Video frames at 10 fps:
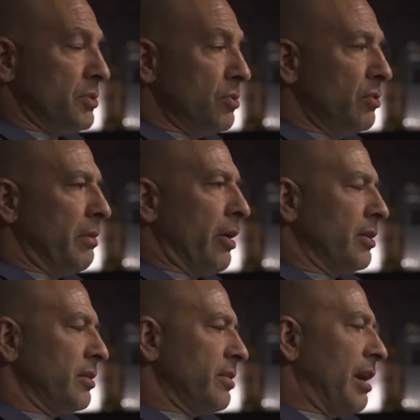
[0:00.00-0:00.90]
newly married
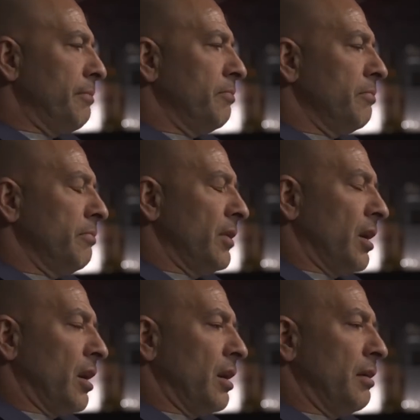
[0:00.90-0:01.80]
at the time.
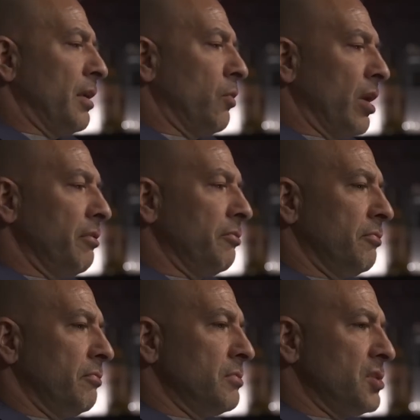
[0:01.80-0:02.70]
And my wife
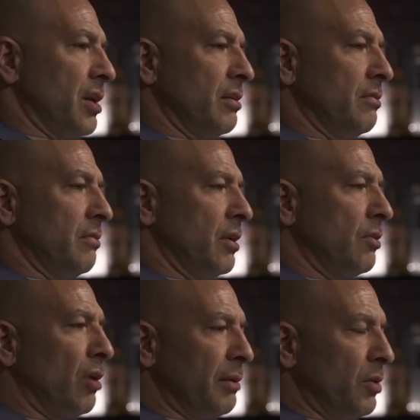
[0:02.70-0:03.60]
said
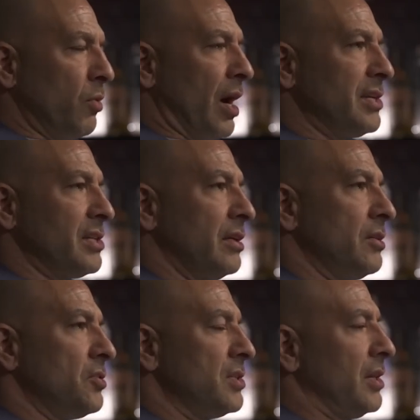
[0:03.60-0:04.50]
incredibly wisely,
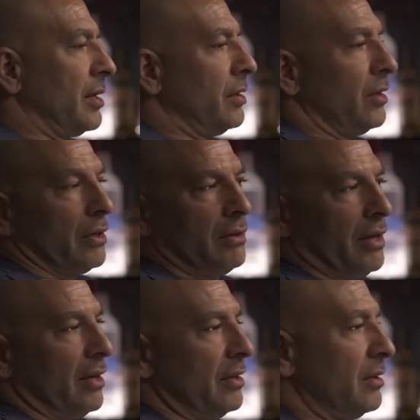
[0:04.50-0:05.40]
she's like, look,
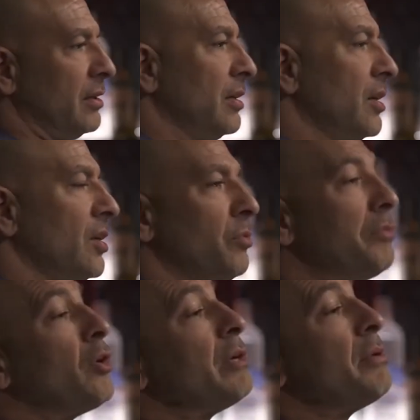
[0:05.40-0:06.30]

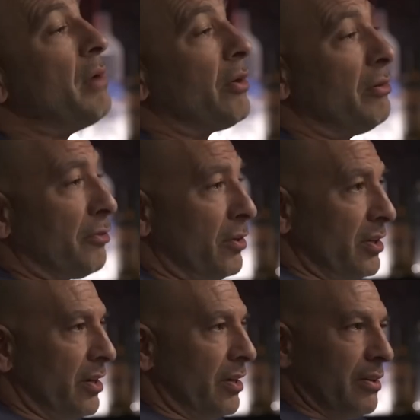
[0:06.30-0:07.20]
we've only been married for a
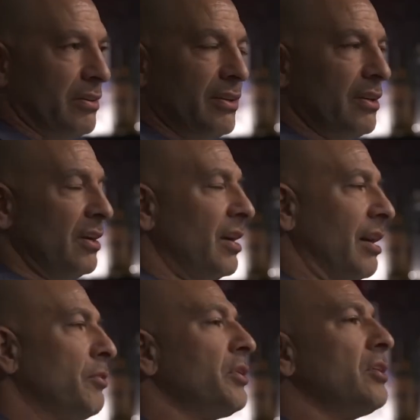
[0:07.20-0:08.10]
year.
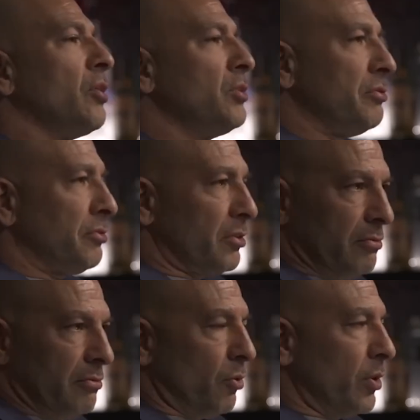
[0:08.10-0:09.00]
I've only known you for
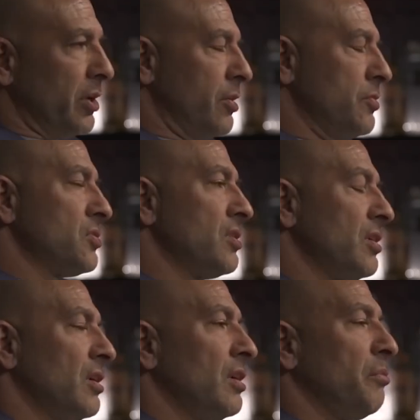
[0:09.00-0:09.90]
4 years,
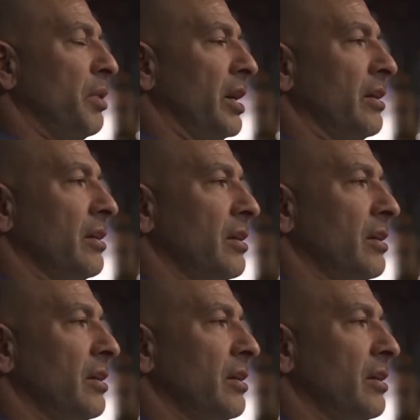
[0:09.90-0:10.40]
but